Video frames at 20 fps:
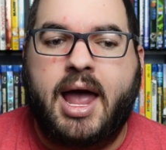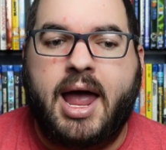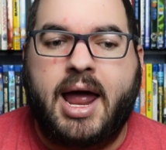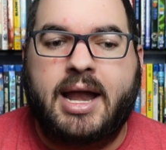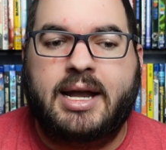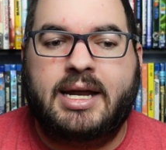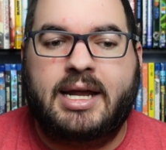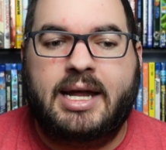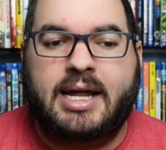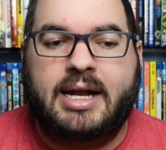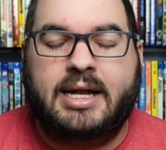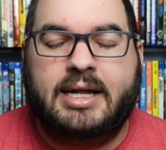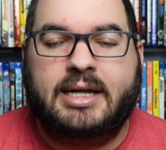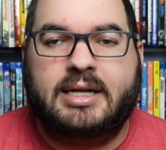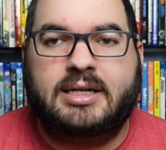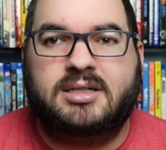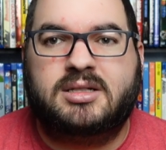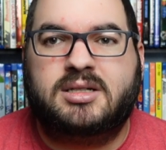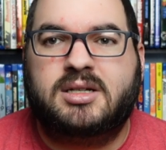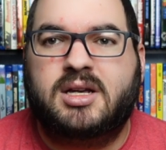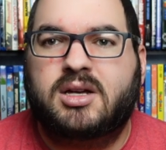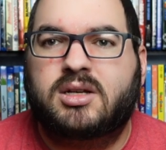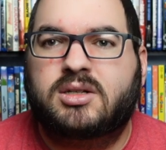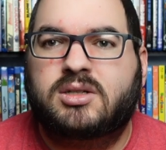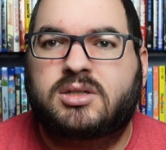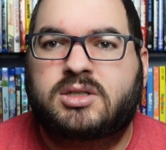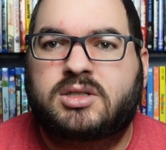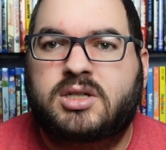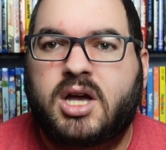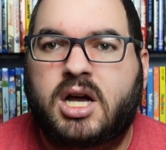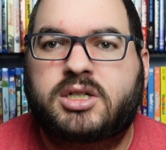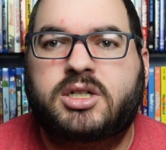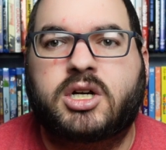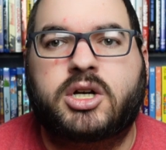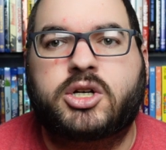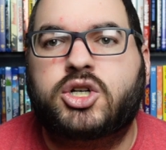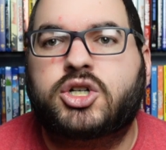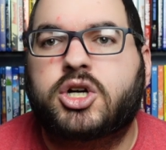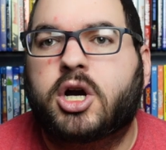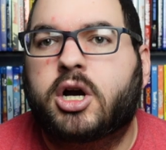And it is such
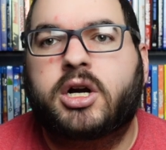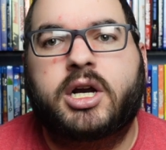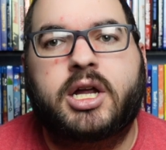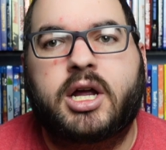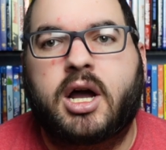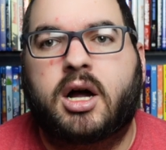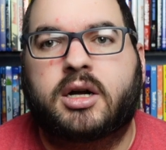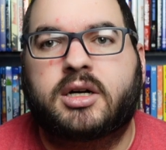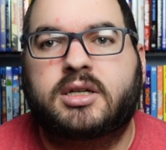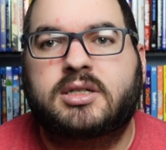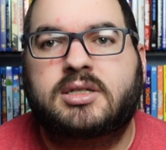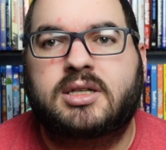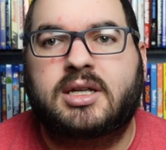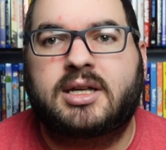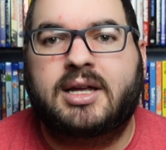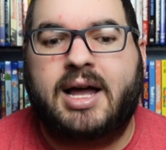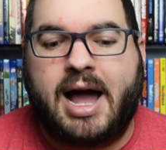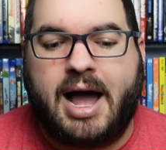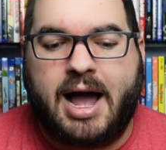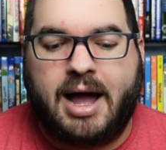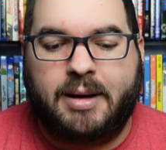a journey, honestly.